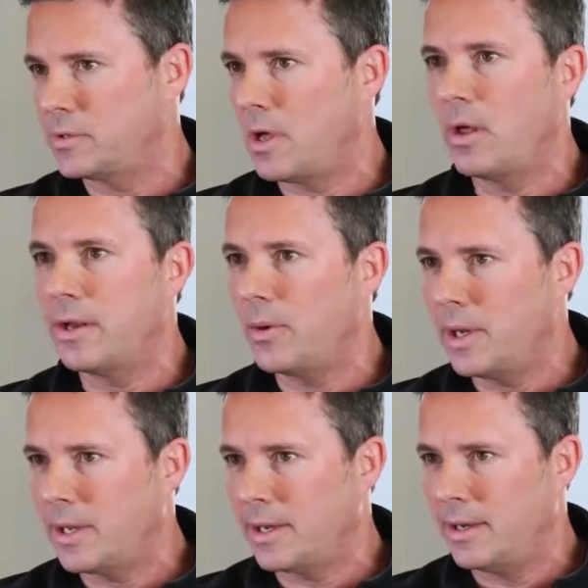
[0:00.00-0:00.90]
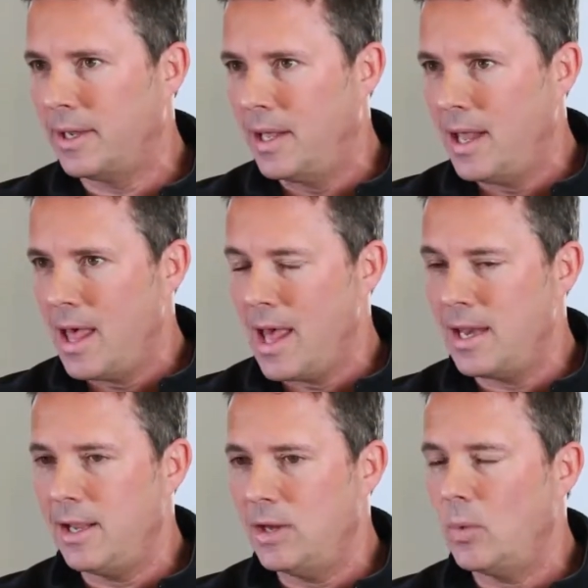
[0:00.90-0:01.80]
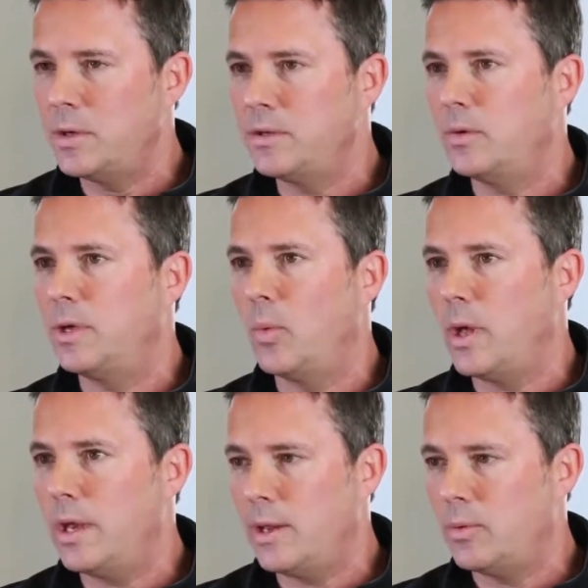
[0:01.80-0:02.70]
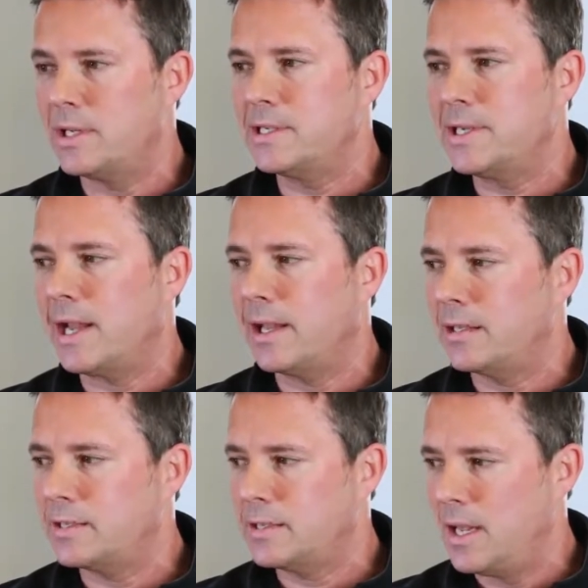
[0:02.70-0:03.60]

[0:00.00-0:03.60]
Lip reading: was a holiday weekend. And he knew what to do. He went in within seconds